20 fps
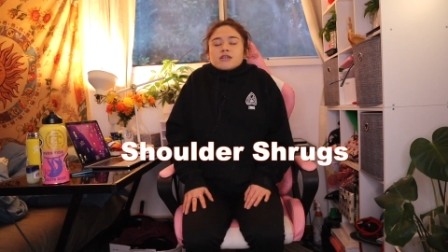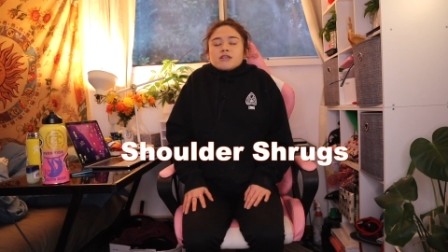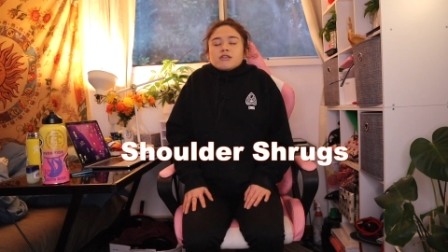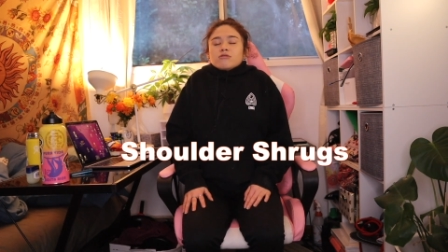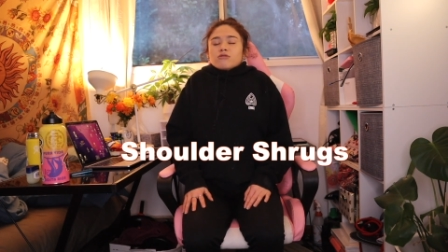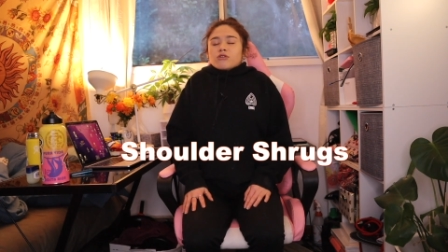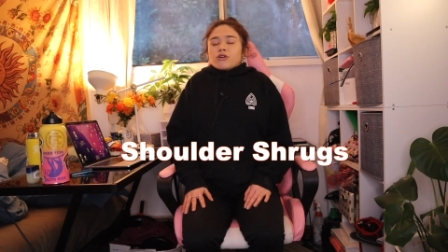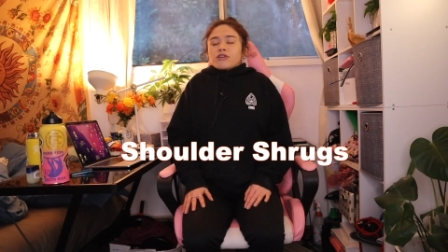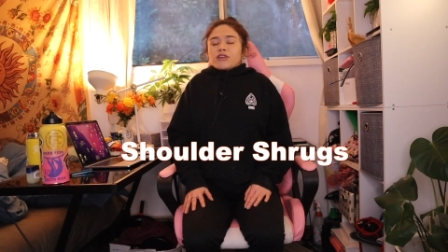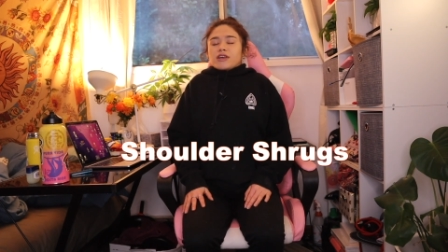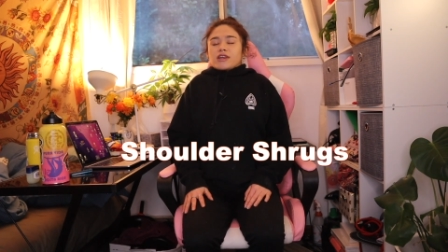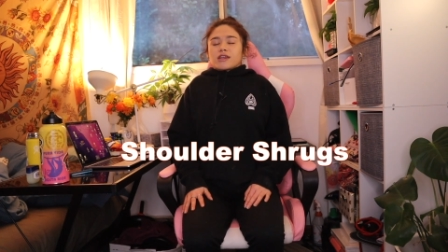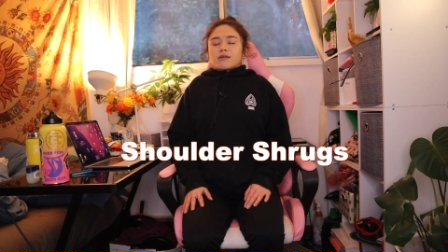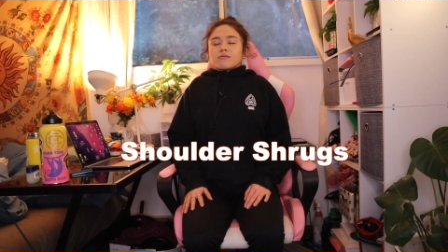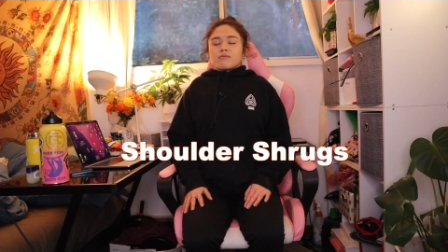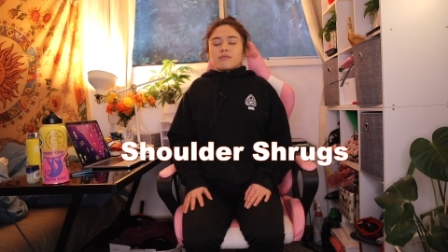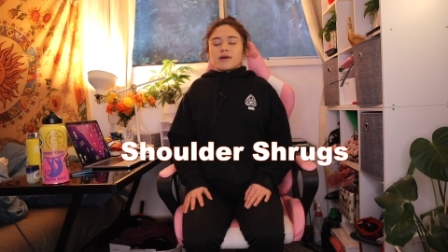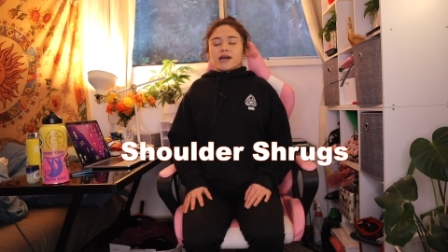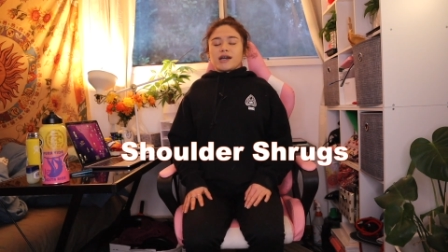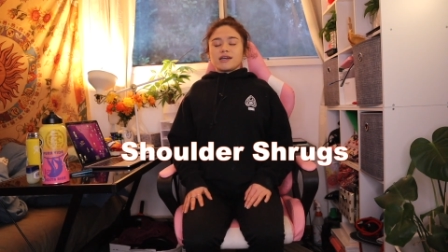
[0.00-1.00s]
and rolling them
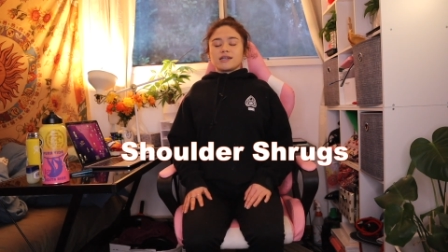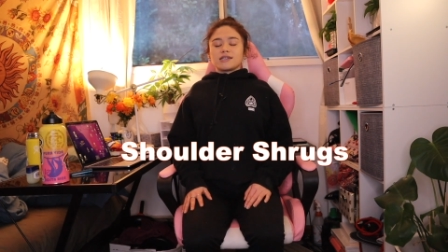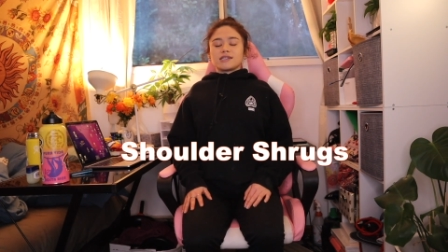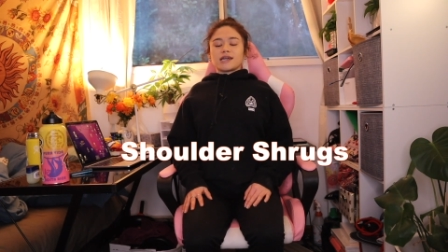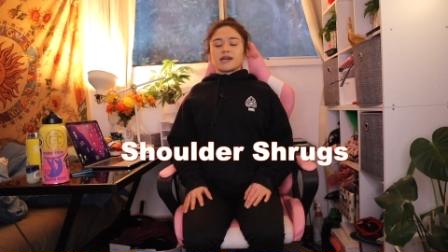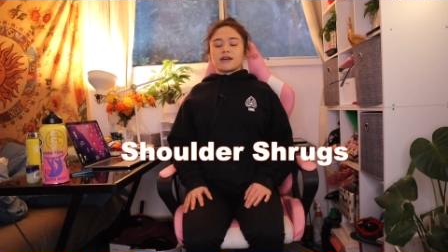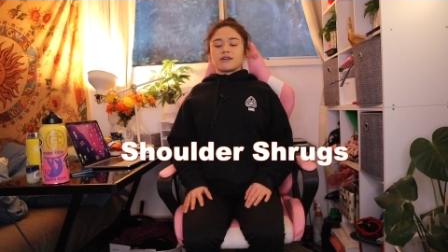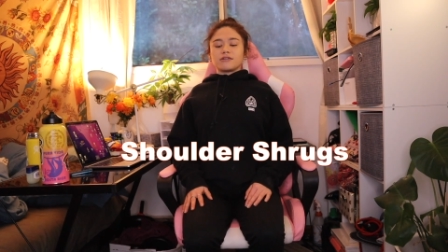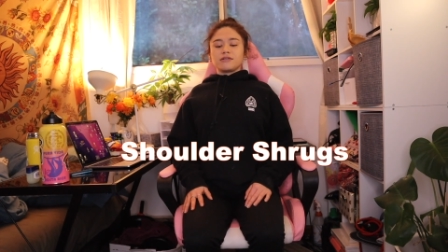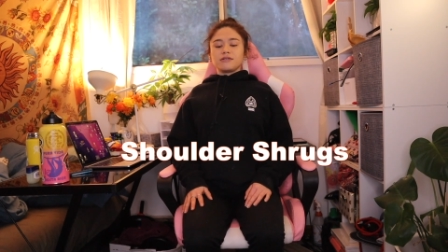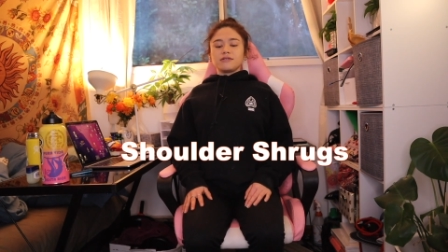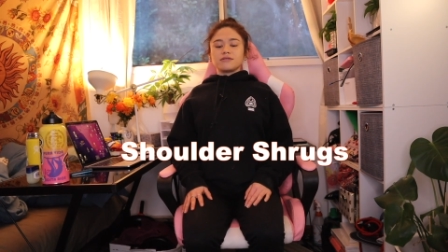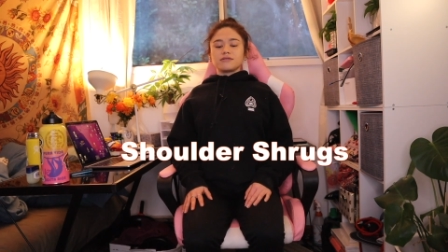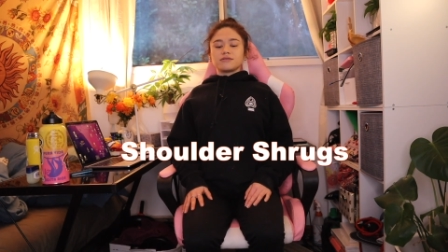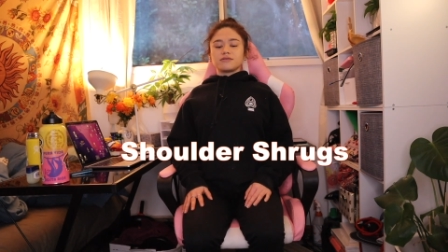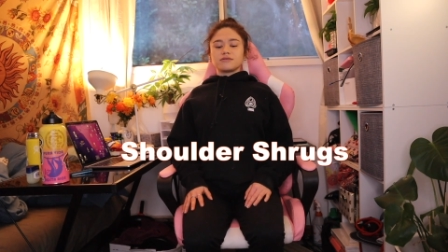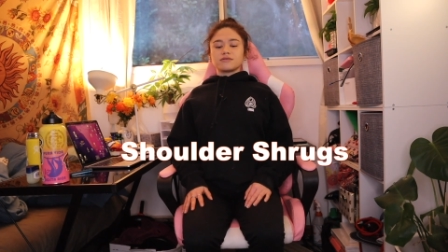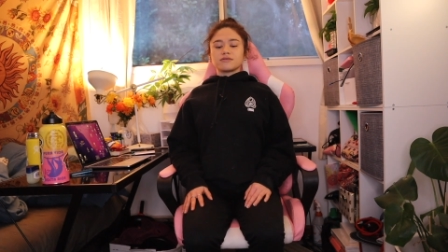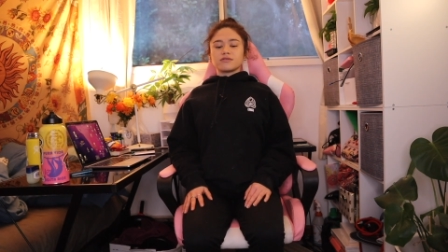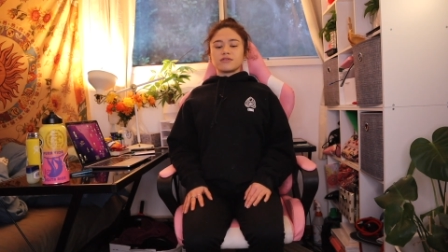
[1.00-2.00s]
back down.
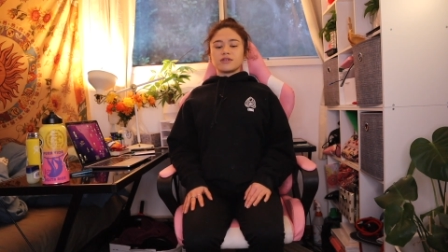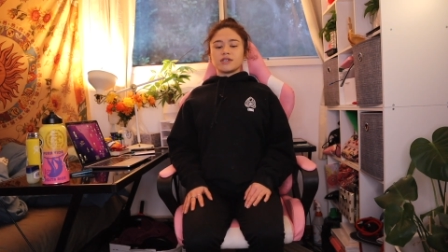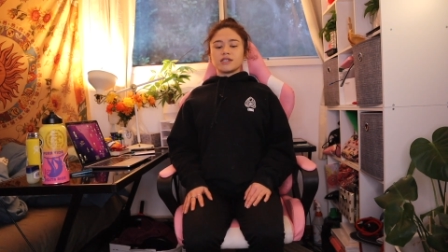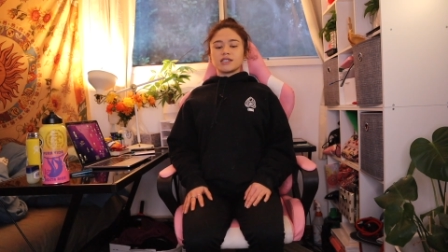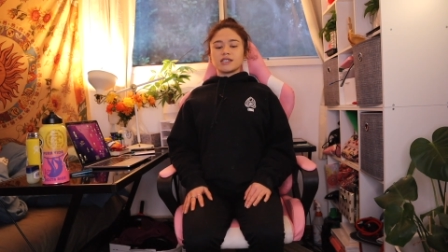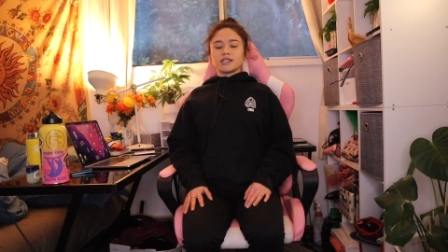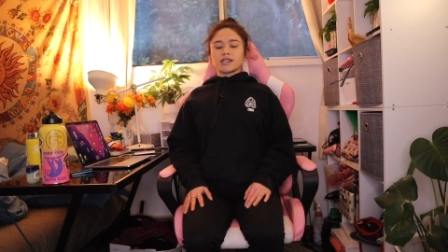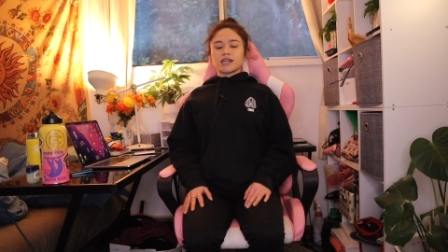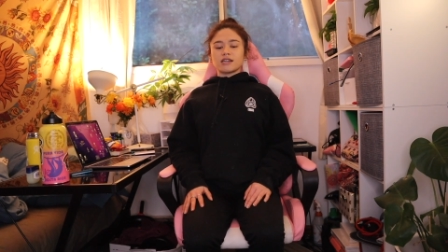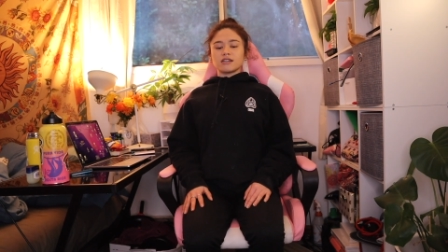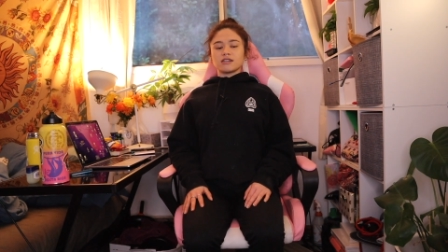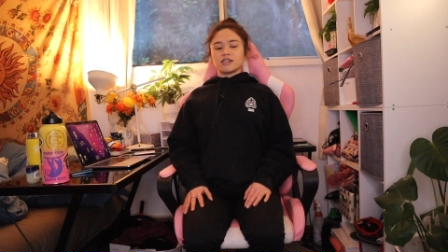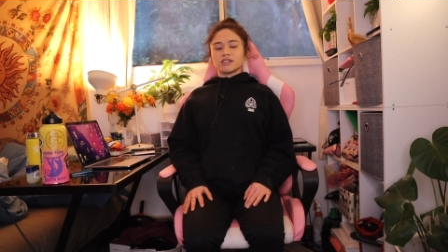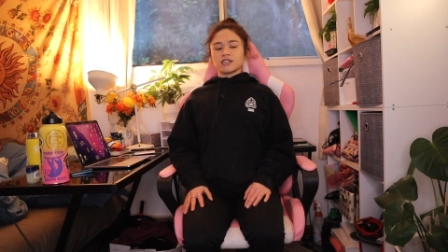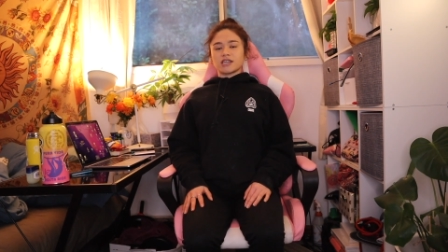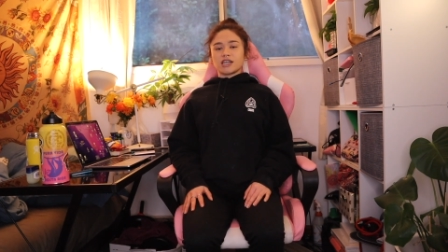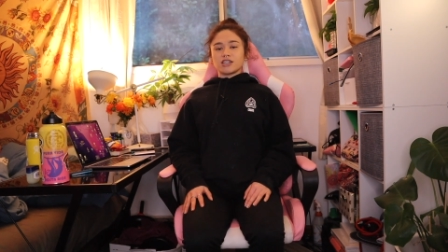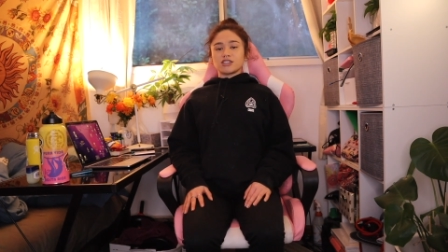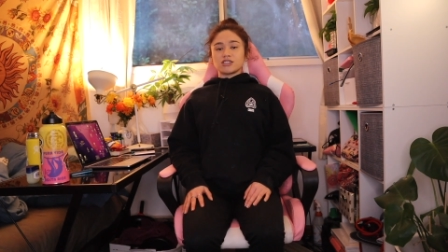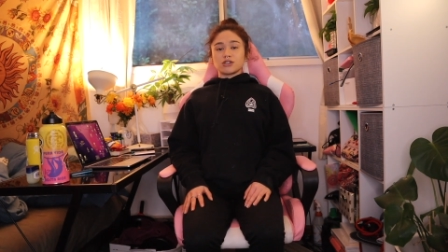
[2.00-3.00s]
Feeling that
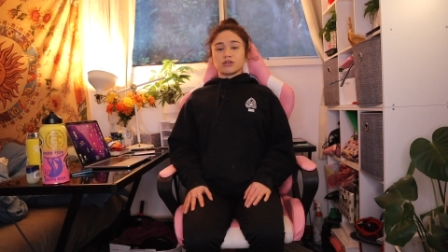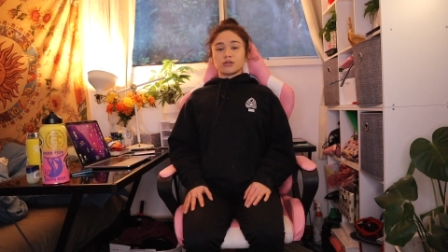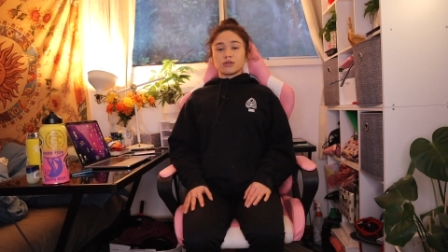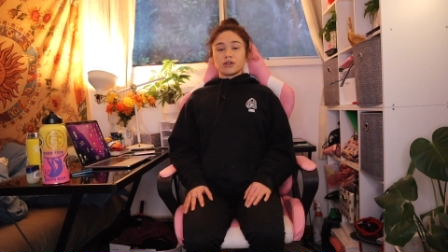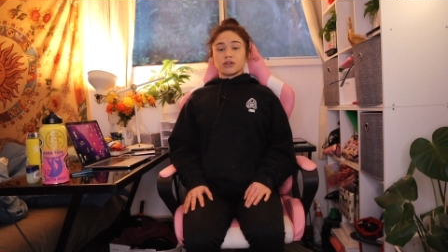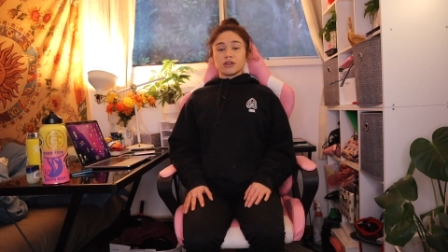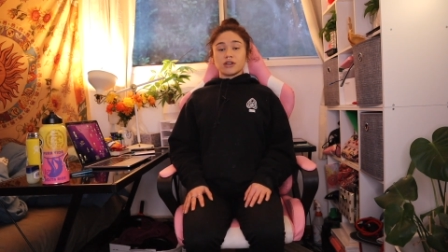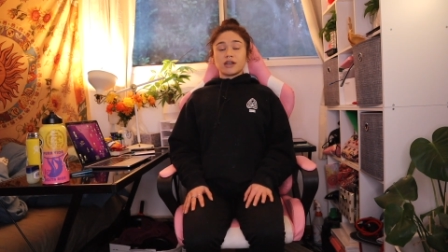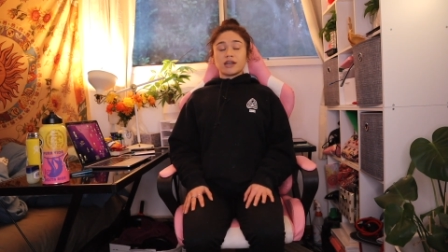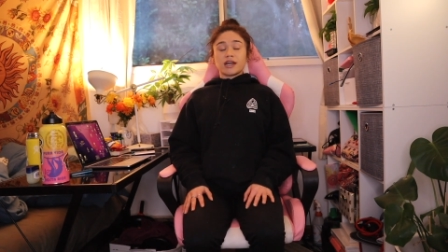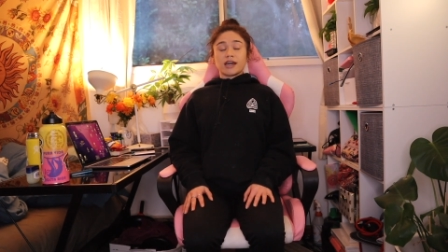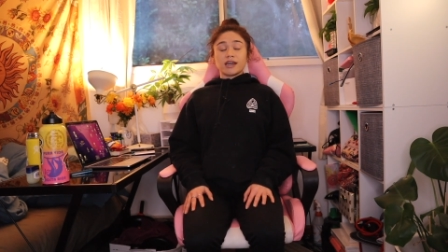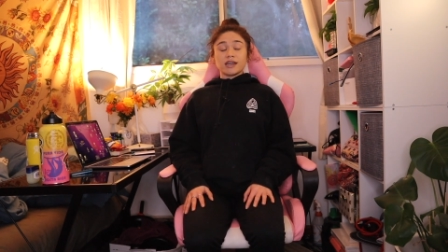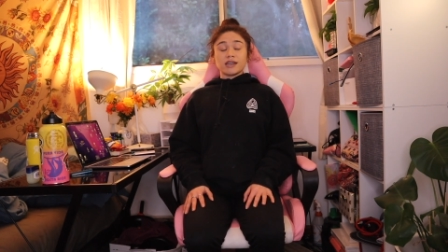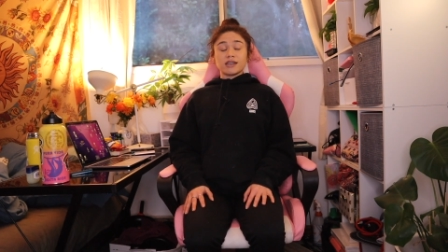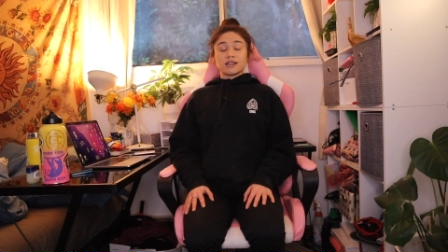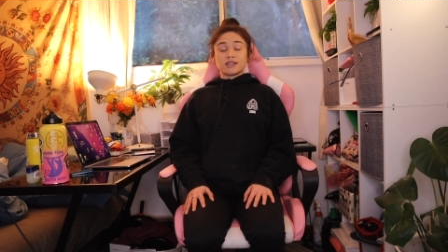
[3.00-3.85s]
elongation through your neck.